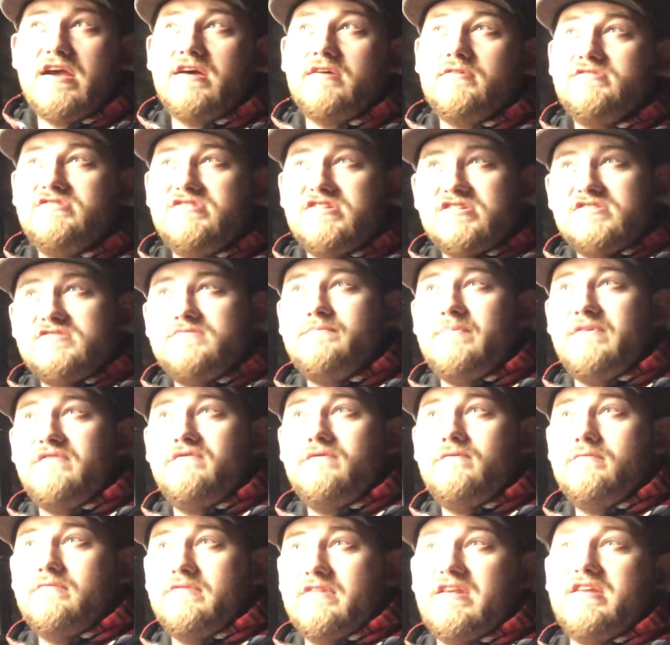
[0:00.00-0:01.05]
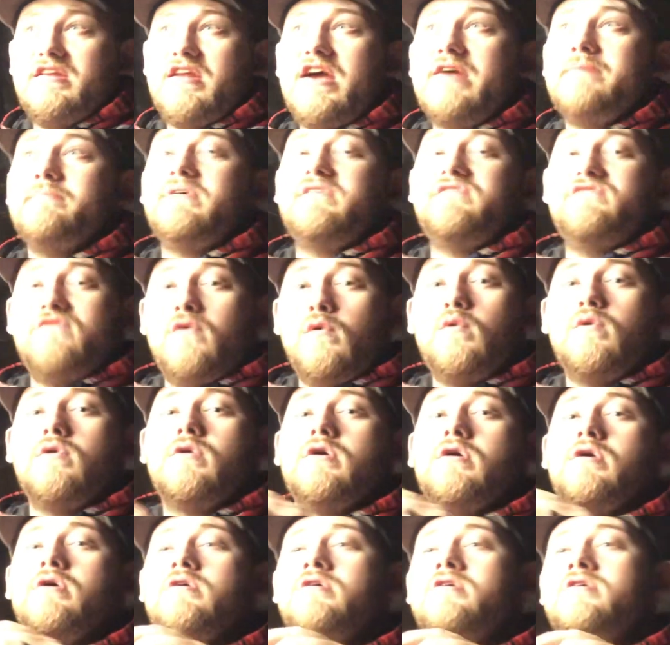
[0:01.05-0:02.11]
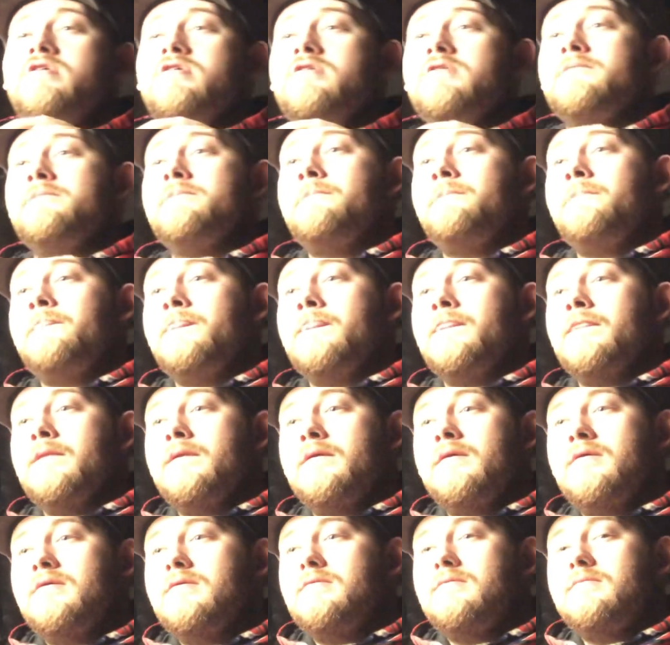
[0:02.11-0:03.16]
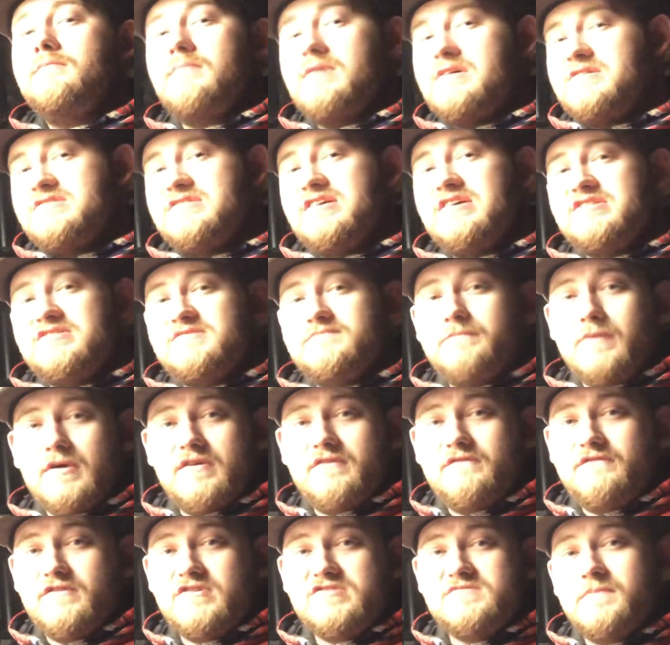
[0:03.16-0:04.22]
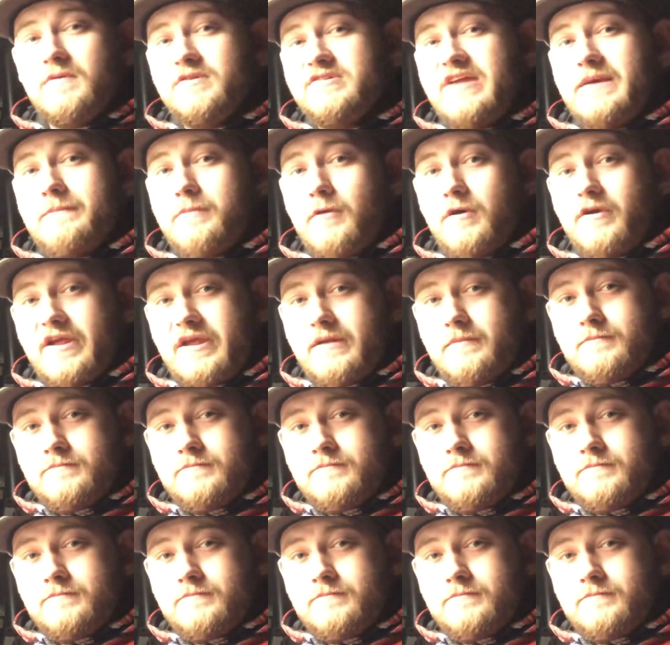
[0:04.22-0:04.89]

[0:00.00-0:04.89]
just the night before my son's first birthday party.